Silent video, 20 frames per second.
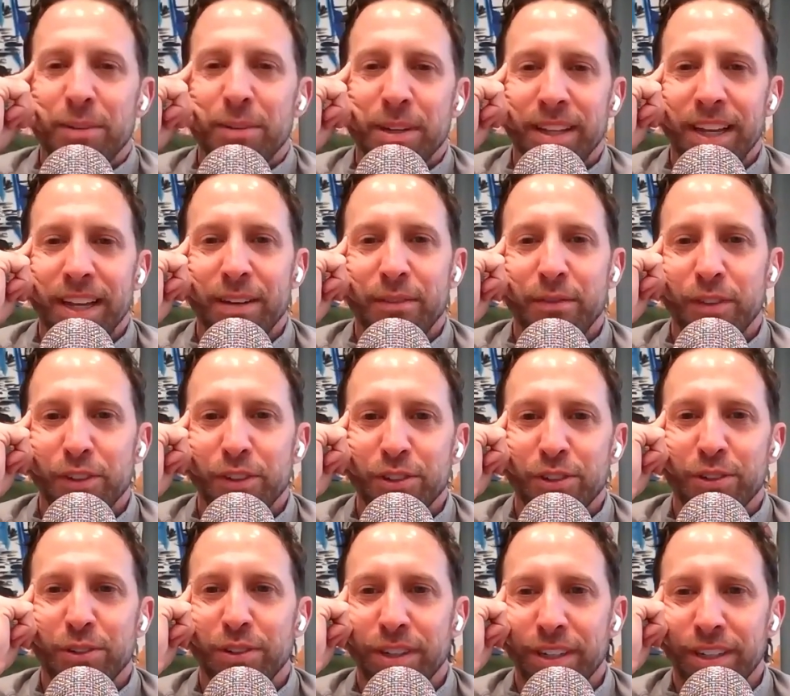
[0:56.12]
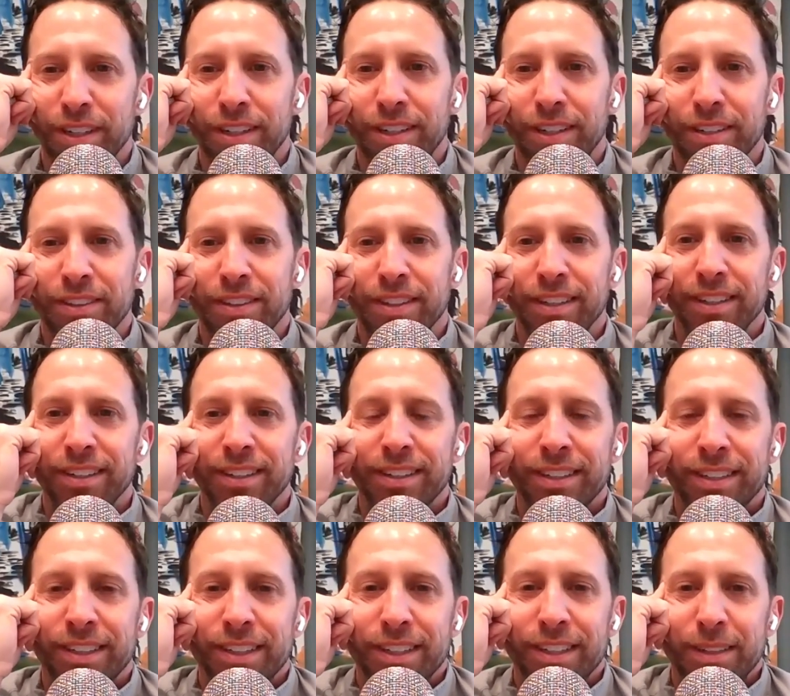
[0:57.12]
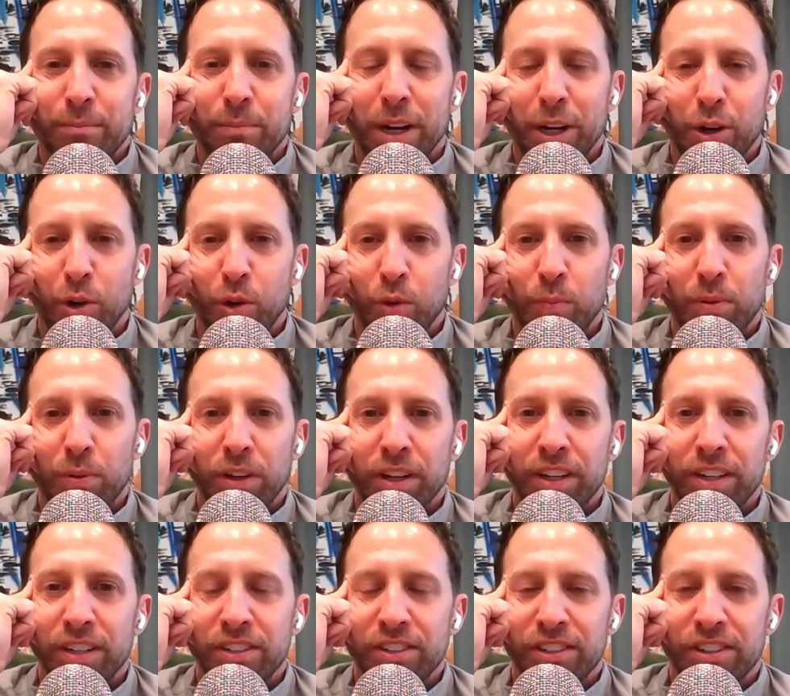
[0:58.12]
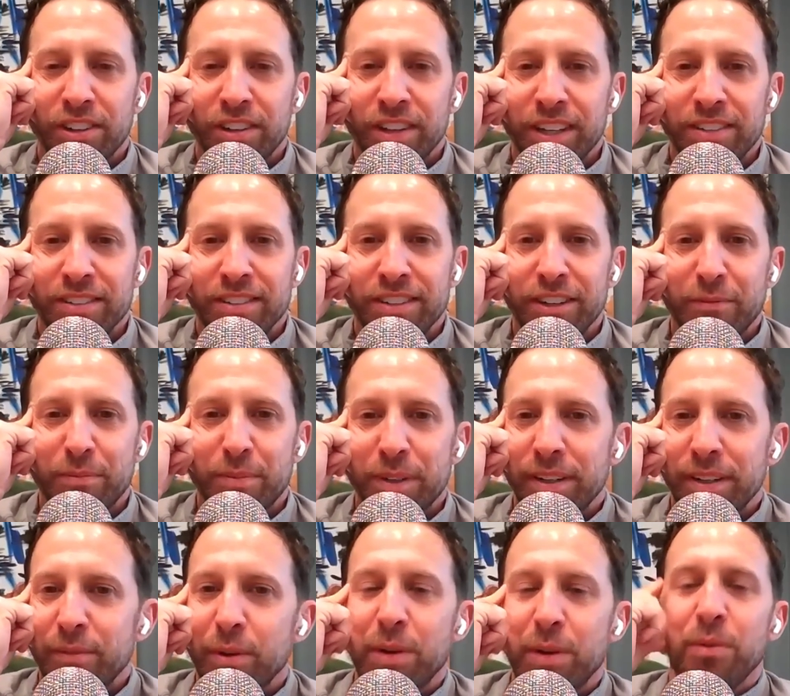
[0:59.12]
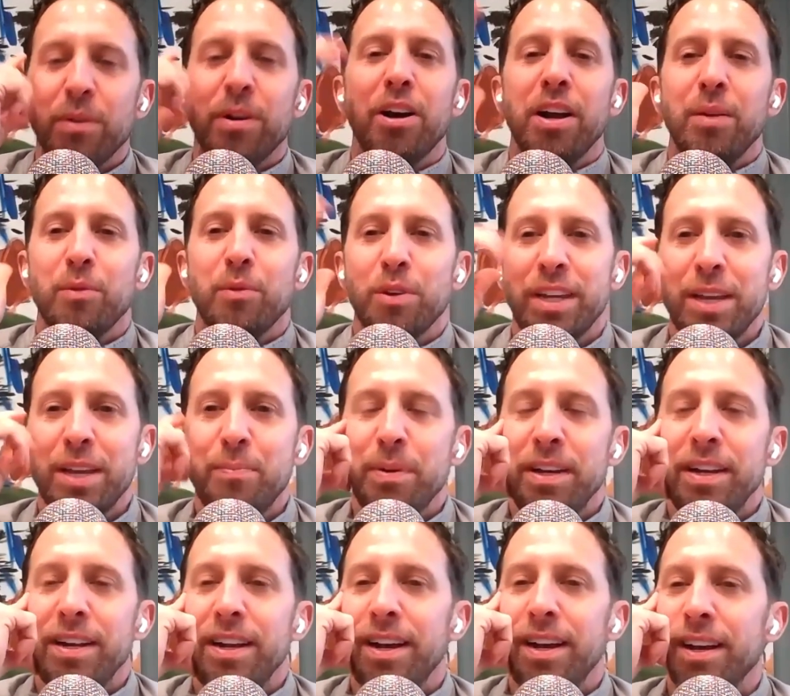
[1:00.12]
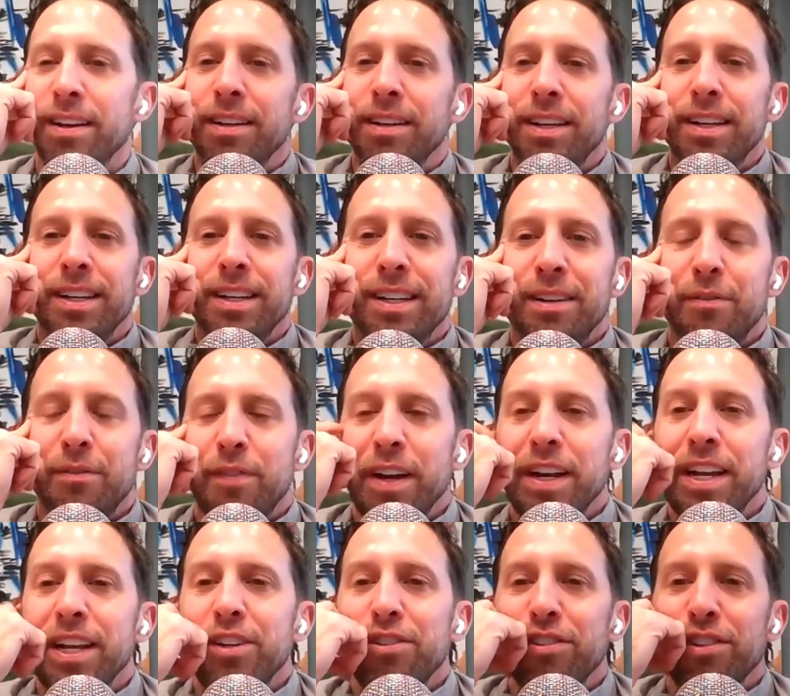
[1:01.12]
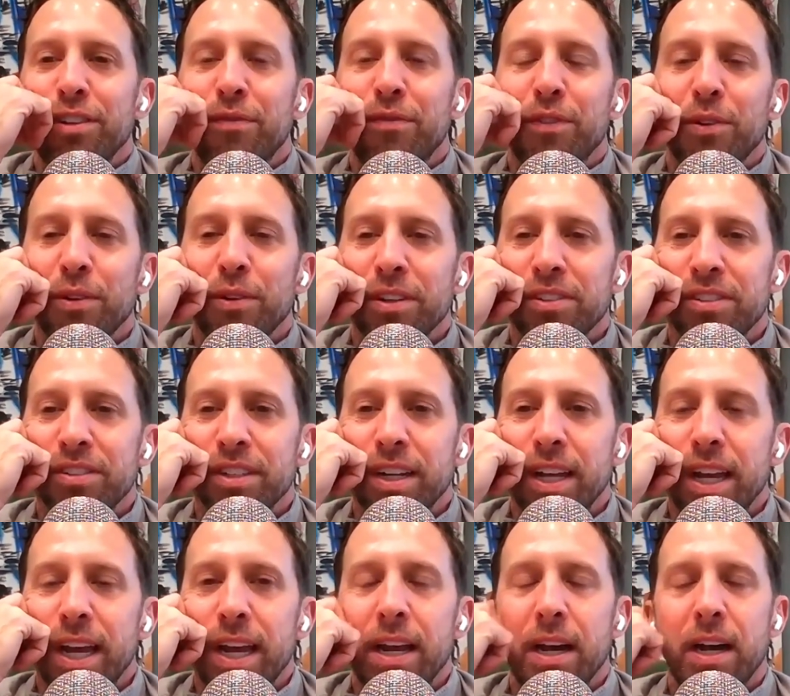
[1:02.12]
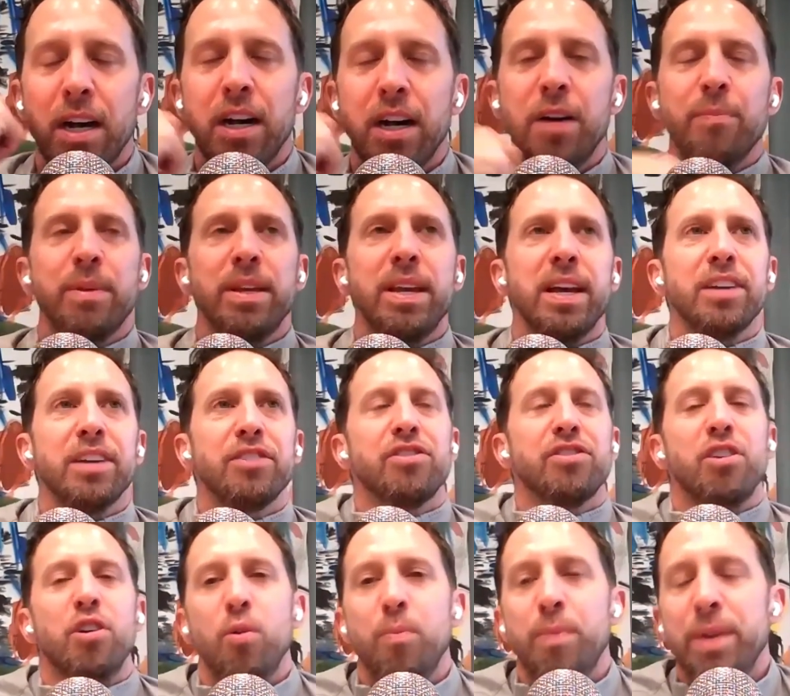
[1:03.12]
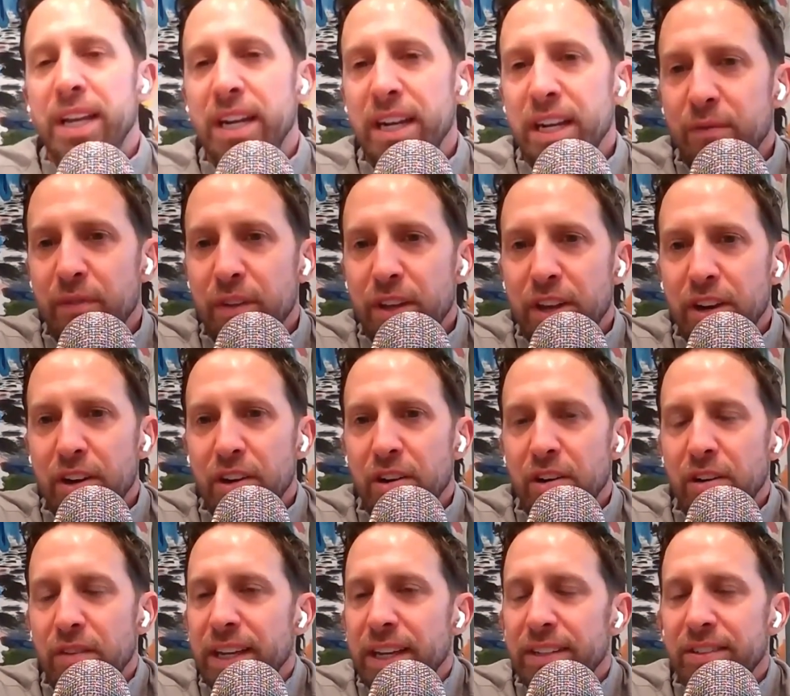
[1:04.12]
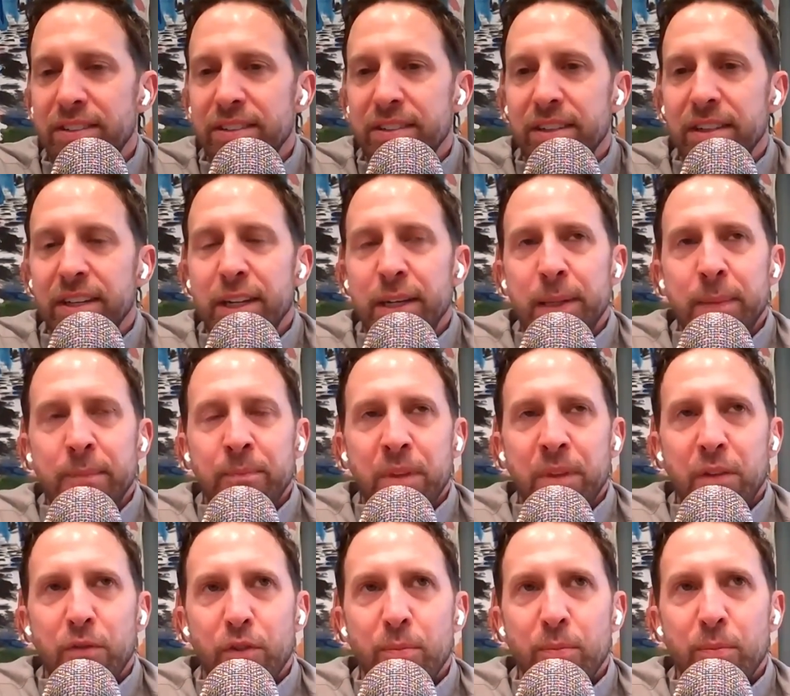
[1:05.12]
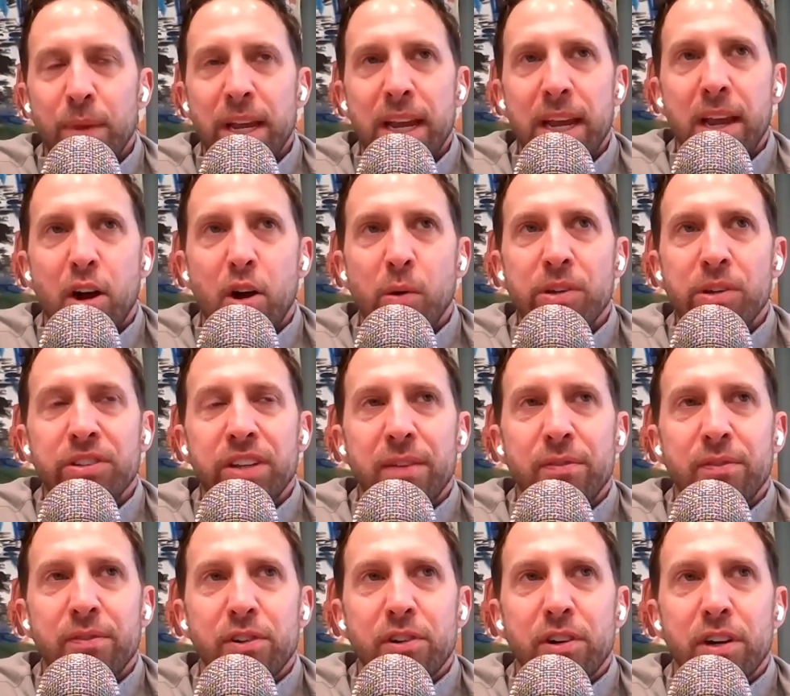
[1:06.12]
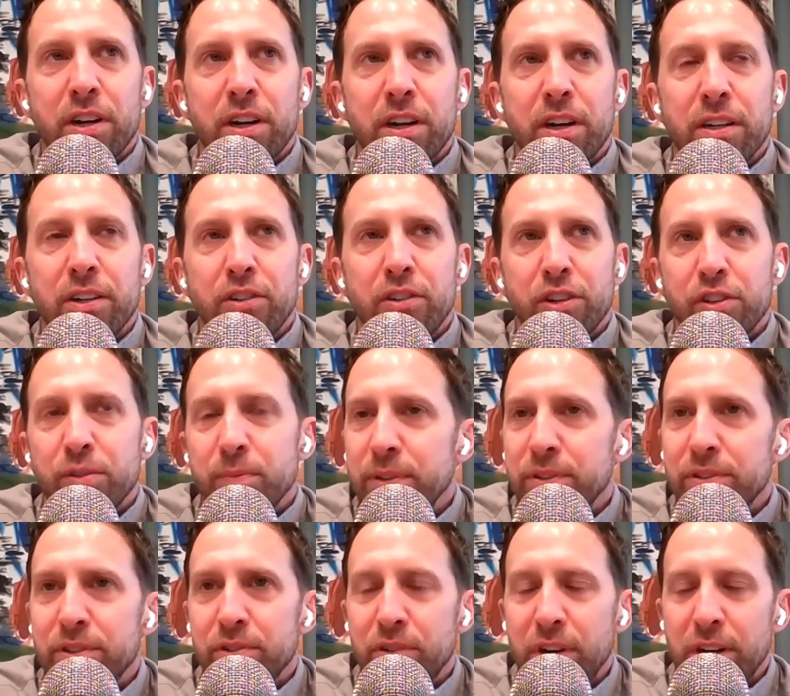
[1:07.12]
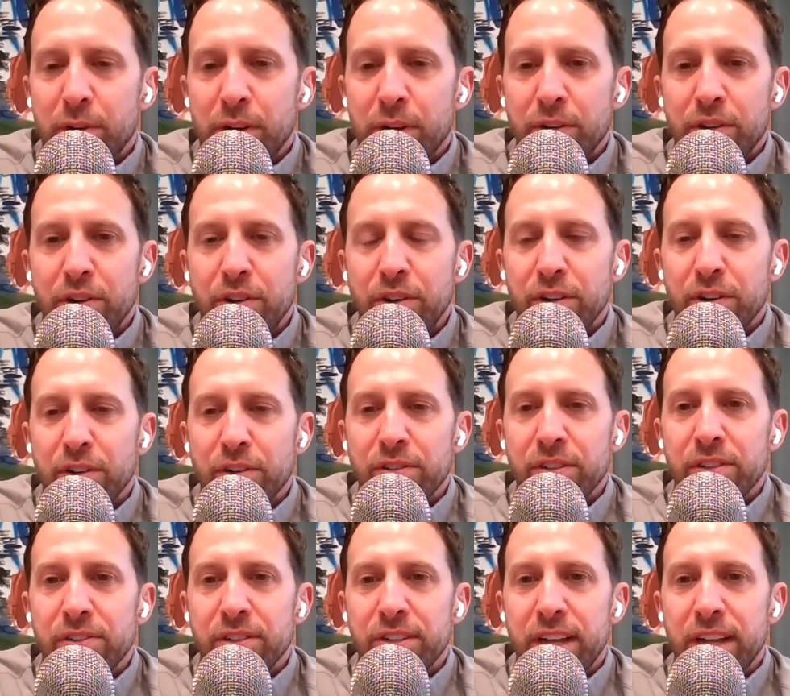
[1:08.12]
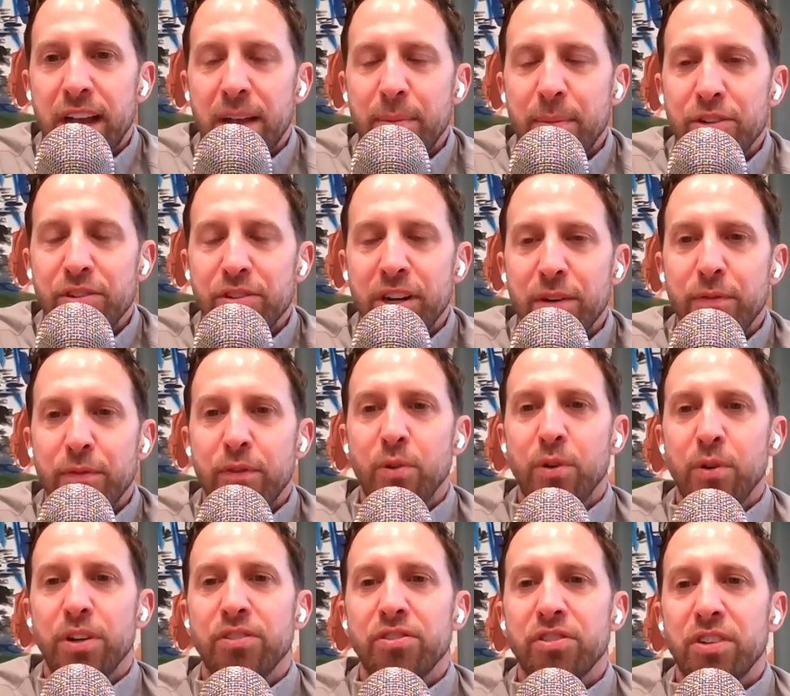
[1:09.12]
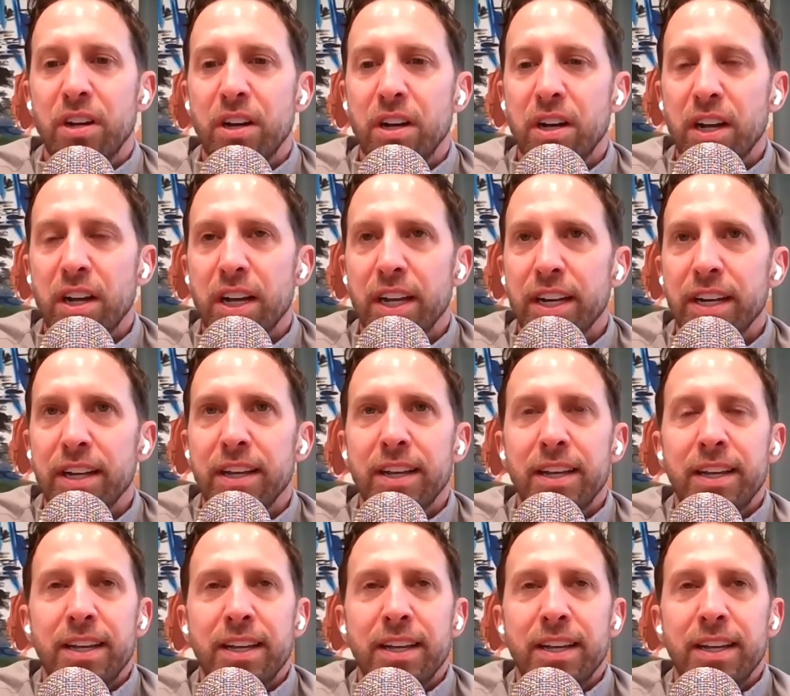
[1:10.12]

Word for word: have been like physical health and my cold plunge and all that stuff. But we, all right, we'll keep it uh, financially focused today. Um, yeah. So beginning of the year, that's for me, always after uh, Christmas and right around New Year's is a time I try to focus on